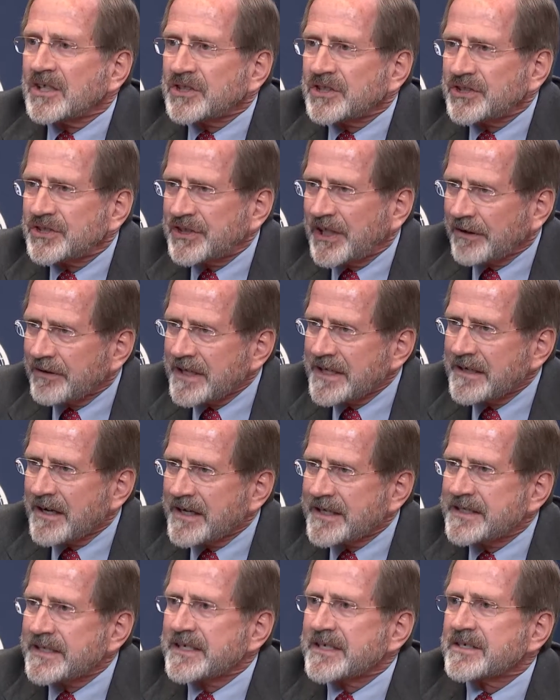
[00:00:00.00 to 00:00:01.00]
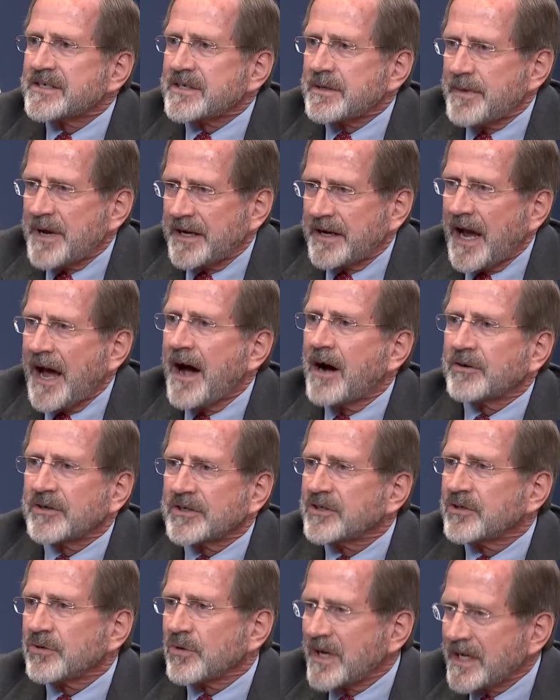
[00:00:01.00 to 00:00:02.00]
sharing ideas about how to
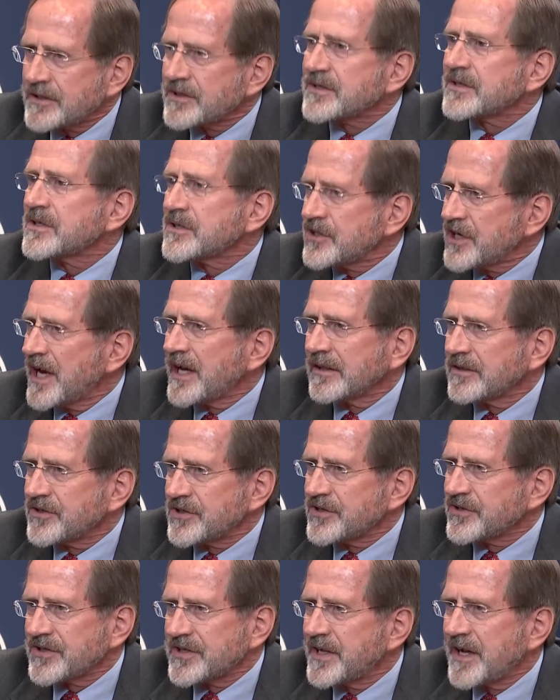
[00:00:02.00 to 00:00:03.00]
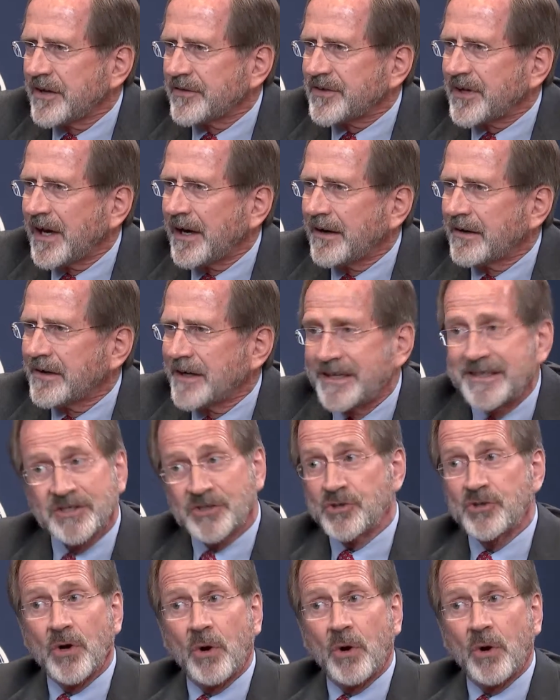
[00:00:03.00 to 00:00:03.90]
address the challenges in healthcare. And as you